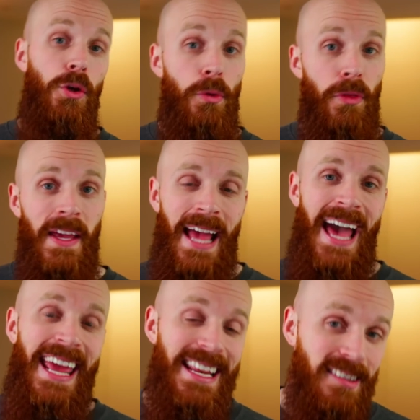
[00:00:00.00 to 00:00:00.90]
You then
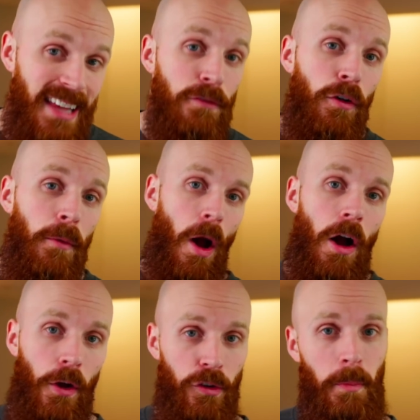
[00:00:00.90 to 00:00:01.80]
had a Denver
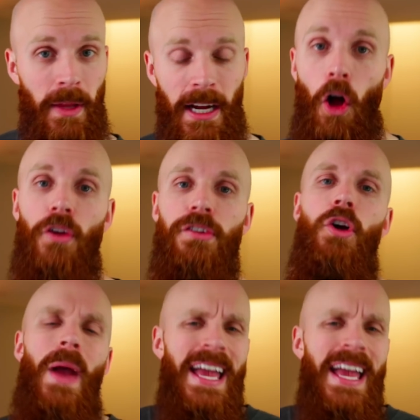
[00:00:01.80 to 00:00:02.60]
Broncos player also